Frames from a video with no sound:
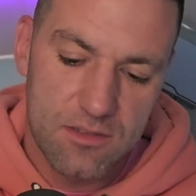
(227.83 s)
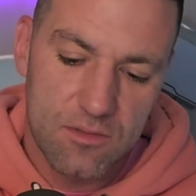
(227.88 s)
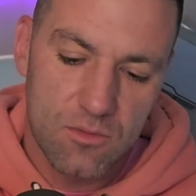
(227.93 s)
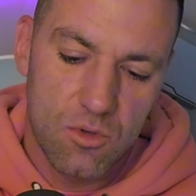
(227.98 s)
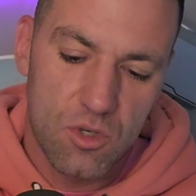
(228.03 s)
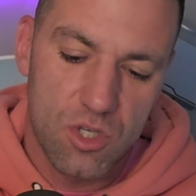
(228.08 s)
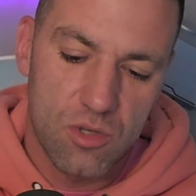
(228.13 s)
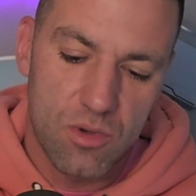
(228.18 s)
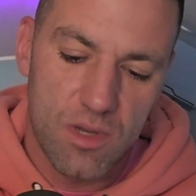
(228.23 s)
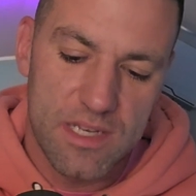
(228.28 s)

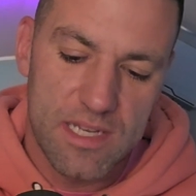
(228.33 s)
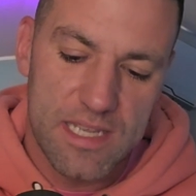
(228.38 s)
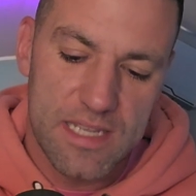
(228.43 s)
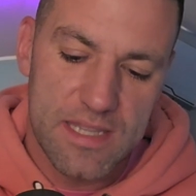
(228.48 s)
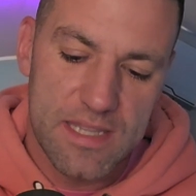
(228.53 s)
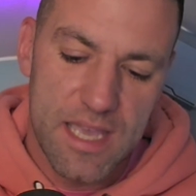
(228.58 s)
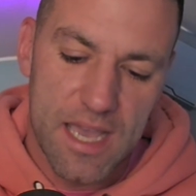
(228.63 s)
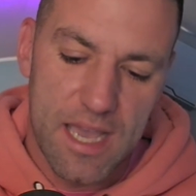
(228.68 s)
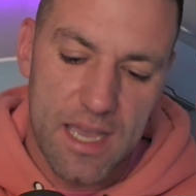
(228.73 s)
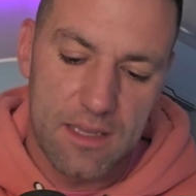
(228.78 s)
Why do I
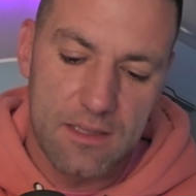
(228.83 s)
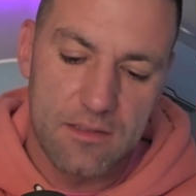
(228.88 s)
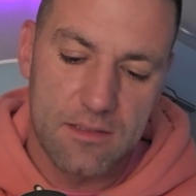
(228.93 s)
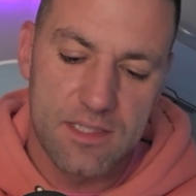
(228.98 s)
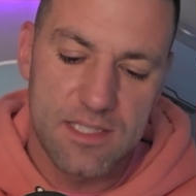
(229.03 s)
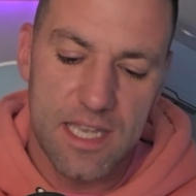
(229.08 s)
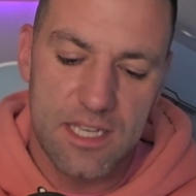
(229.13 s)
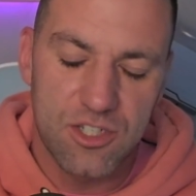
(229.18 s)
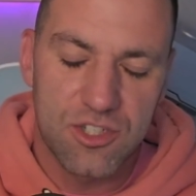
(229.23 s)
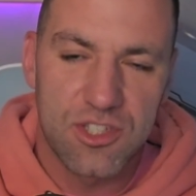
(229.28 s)
need that?
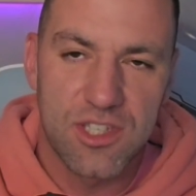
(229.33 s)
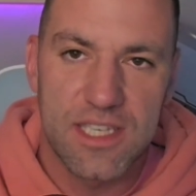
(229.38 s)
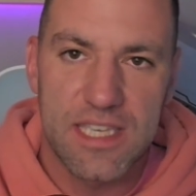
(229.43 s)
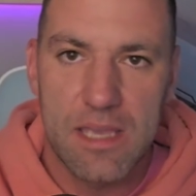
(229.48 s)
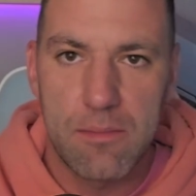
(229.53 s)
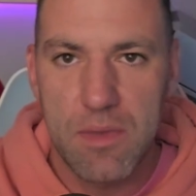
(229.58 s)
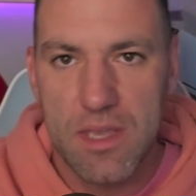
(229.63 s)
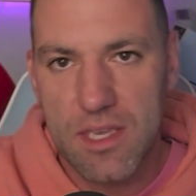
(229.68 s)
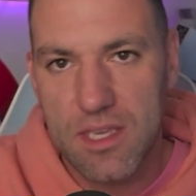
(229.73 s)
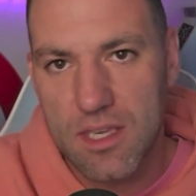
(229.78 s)
Is that just a
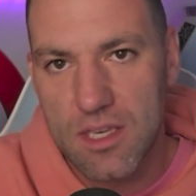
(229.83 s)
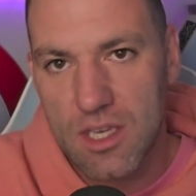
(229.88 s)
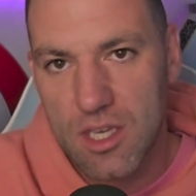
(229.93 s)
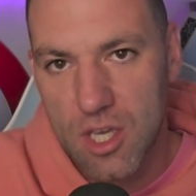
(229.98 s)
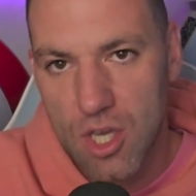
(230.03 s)
gimmick?